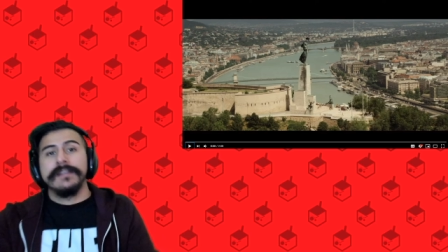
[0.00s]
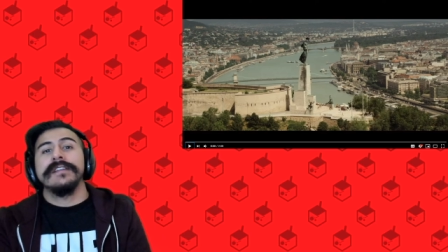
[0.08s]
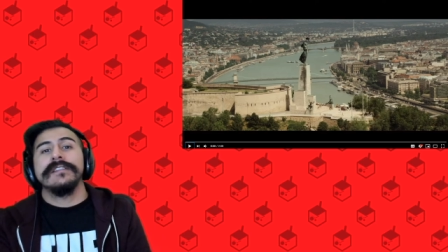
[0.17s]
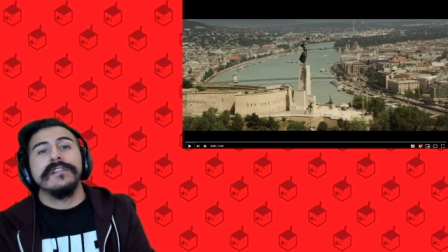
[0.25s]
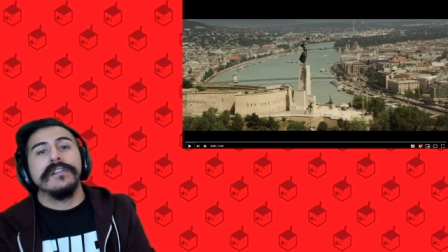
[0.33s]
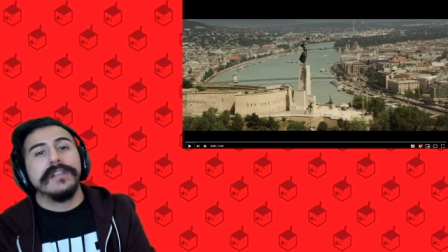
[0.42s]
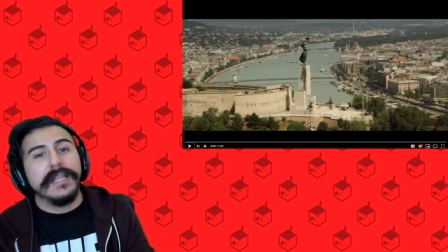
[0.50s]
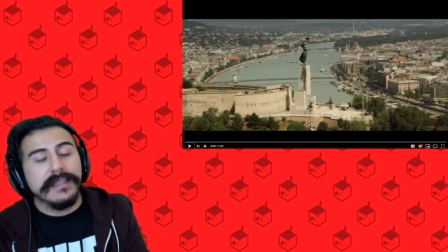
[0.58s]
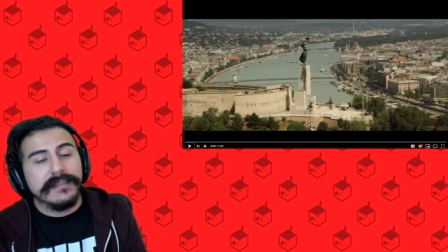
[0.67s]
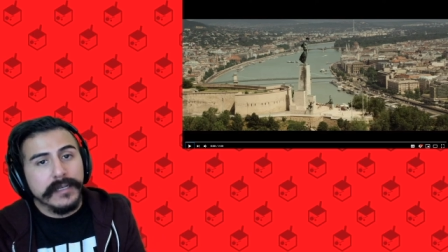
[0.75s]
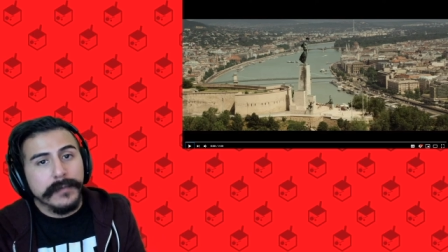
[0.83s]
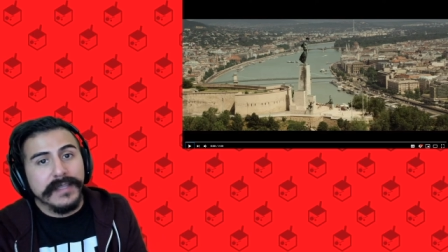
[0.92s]
doesn't look like
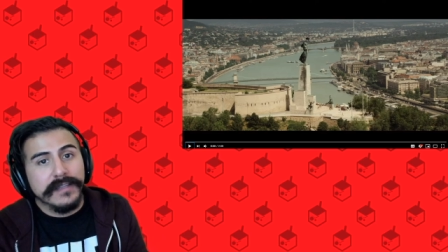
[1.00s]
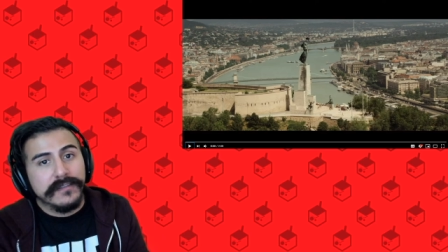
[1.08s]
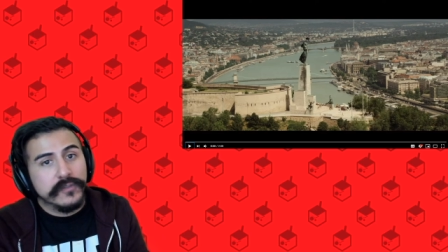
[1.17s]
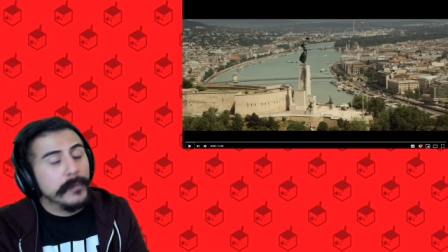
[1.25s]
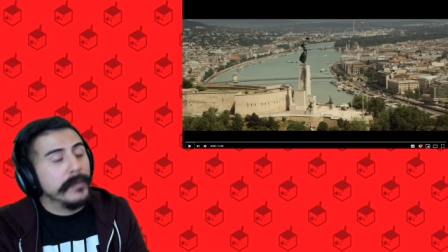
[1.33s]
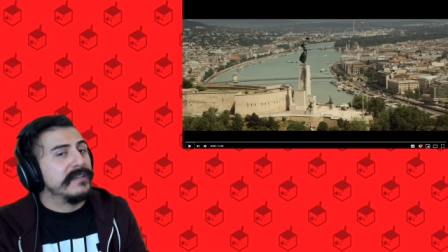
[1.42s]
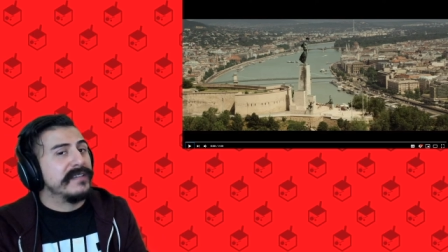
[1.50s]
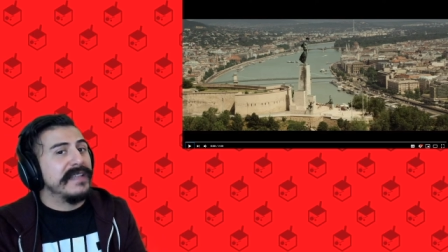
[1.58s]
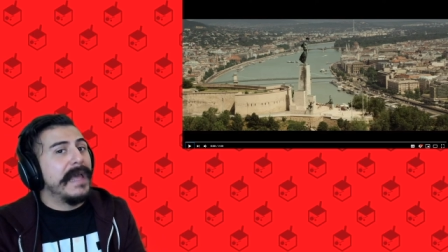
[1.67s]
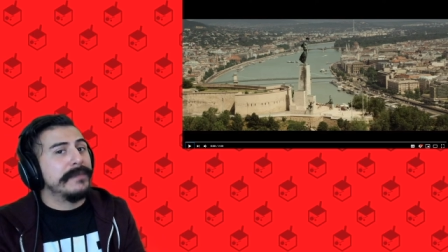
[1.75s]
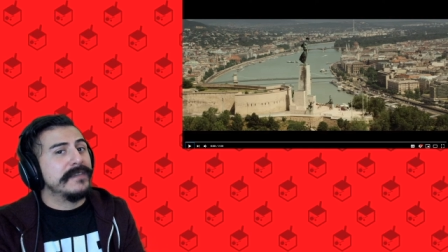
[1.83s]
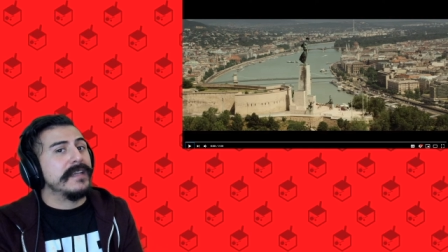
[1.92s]
it's gonna be super
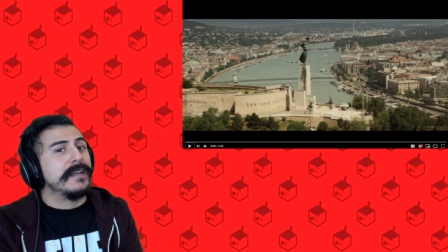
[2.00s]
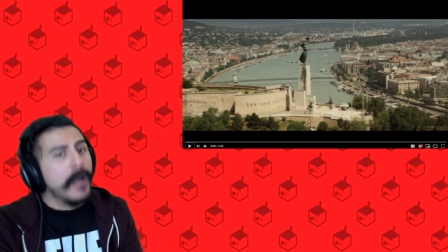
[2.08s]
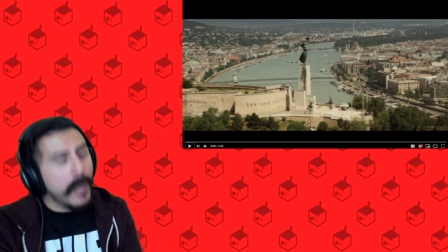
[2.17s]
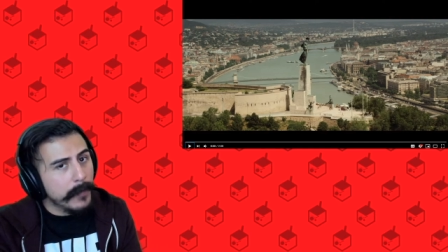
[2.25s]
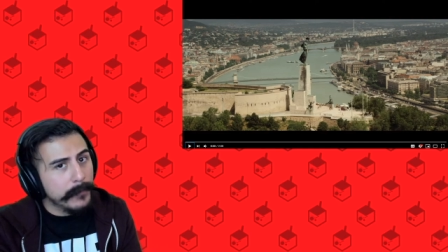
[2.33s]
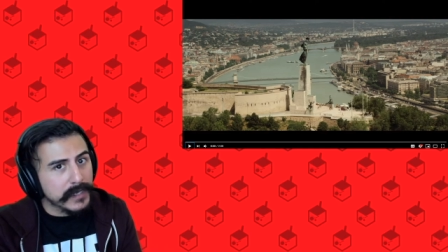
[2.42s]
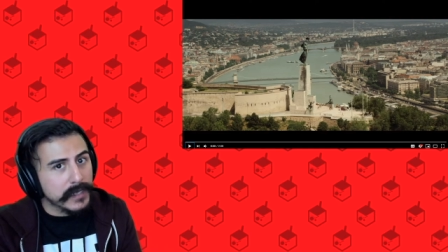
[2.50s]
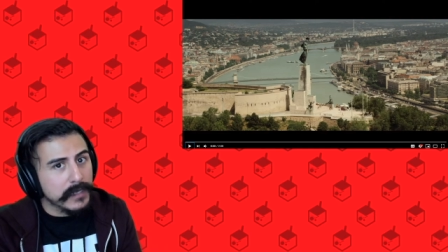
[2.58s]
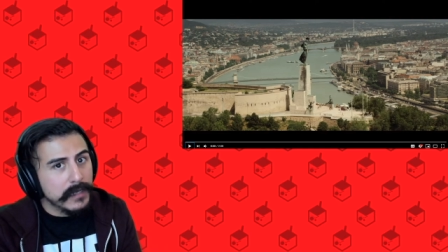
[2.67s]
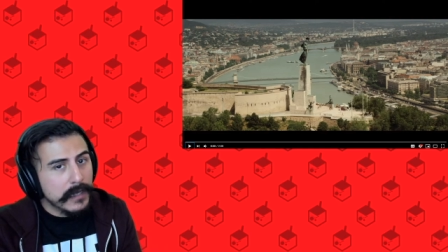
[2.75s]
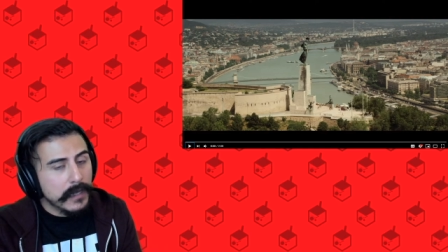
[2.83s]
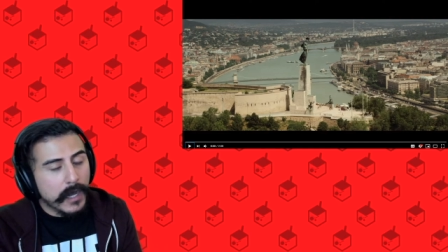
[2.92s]
slapstick
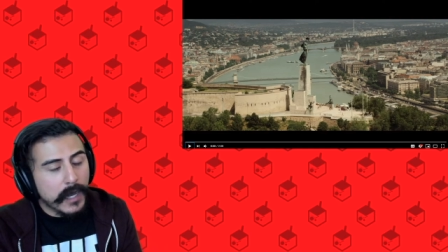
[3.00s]
comedy.